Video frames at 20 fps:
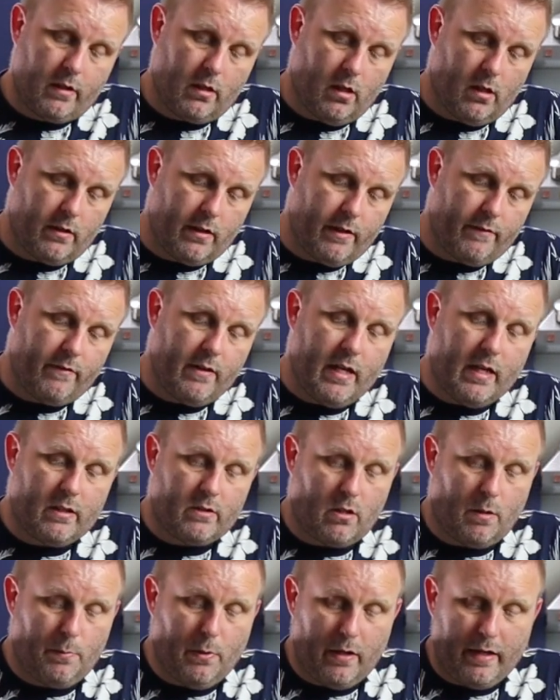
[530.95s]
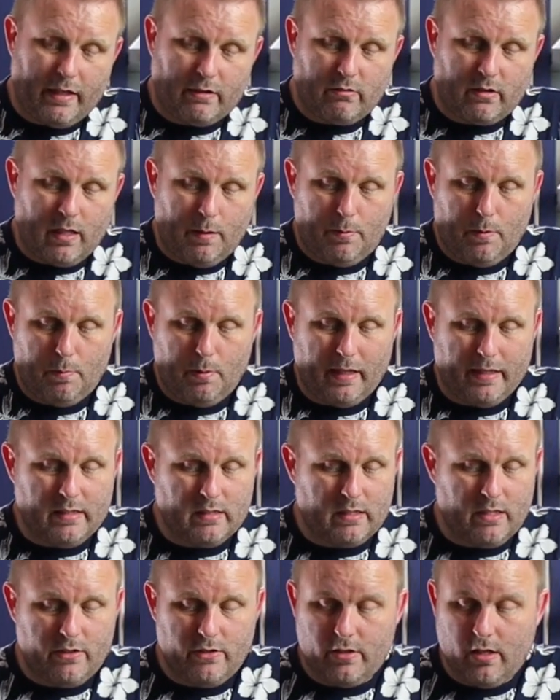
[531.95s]
Can't have that, so I put an extra couple of
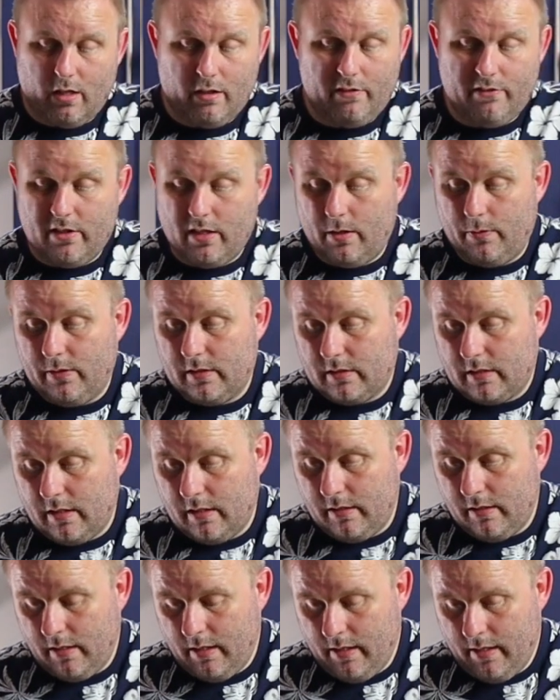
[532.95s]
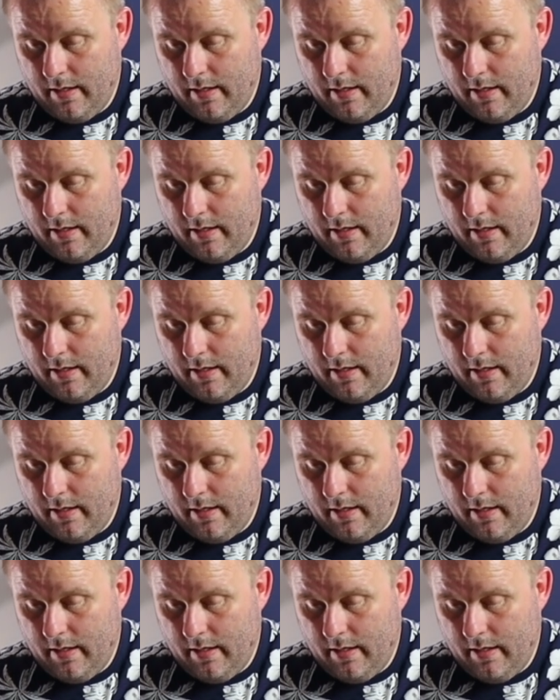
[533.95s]
plates in, you don't even notice it.